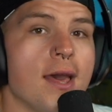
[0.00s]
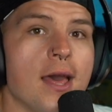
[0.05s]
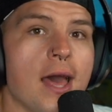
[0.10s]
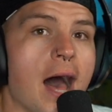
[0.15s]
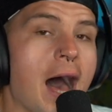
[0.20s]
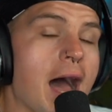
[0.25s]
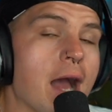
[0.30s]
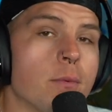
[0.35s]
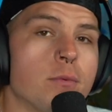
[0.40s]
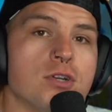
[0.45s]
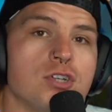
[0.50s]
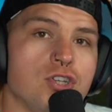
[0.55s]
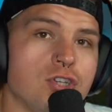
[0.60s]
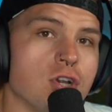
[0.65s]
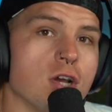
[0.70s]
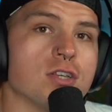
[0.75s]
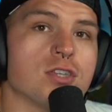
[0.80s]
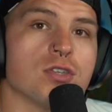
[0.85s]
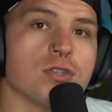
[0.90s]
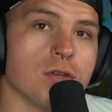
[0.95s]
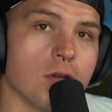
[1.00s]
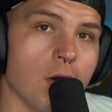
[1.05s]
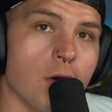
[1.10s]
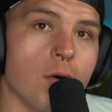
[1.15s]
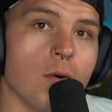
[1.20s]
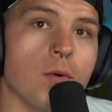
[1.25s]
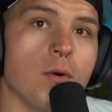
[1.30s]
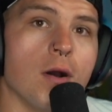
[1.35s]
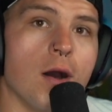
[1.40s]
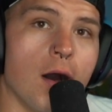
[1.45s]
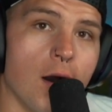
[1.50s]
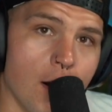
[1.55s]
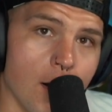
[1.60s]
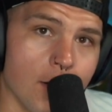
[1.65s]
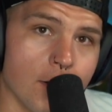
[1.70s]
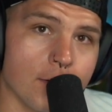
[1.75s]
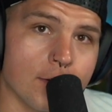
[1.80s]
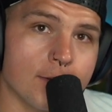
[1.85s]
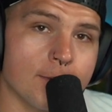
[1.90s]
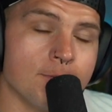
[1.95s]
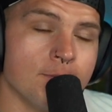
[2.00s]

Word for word: I would just go hard.